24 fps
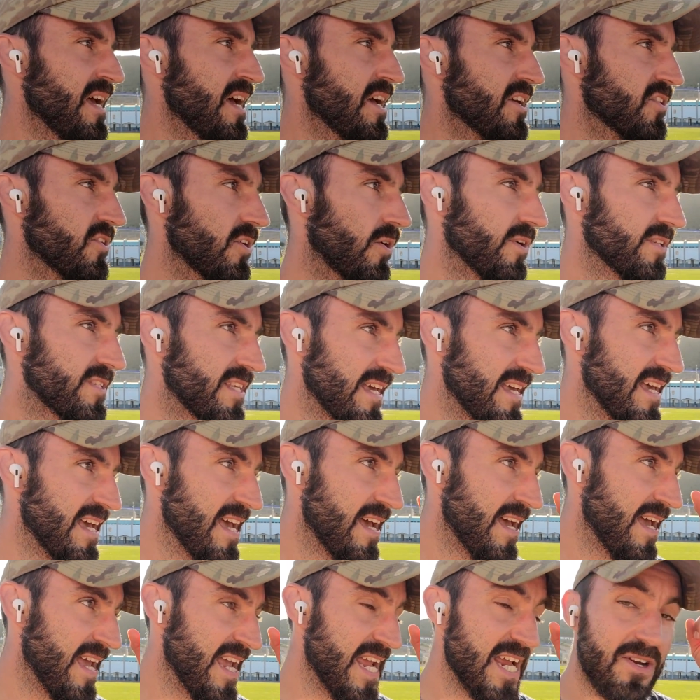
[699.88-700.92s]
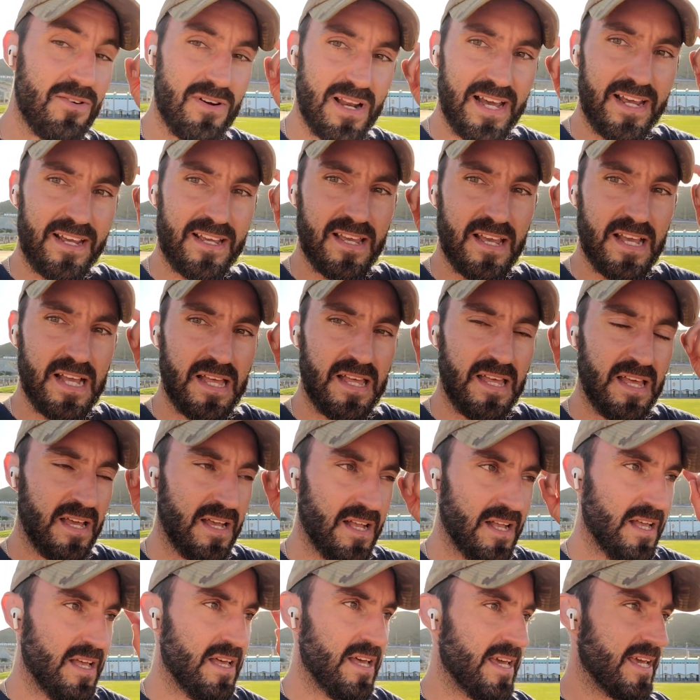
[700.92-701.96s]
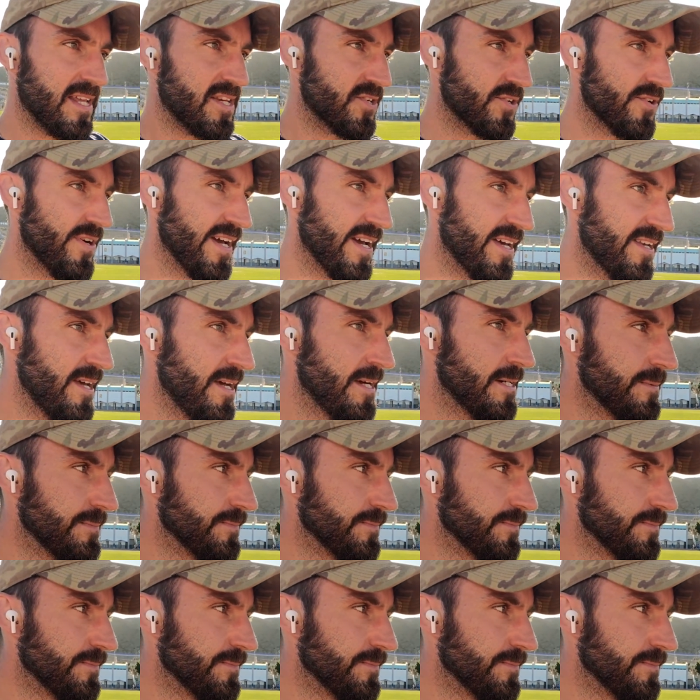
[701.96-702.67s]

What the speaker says: You know what they hear like in your head.